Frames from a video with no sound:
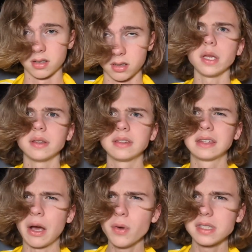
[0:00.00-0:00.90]
Wait,
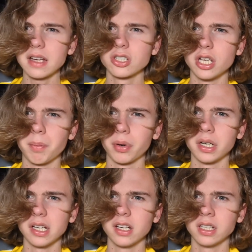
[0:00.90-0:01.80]
that was actually a
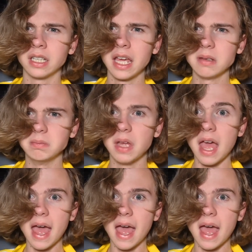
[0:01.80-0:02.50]
pretty good game.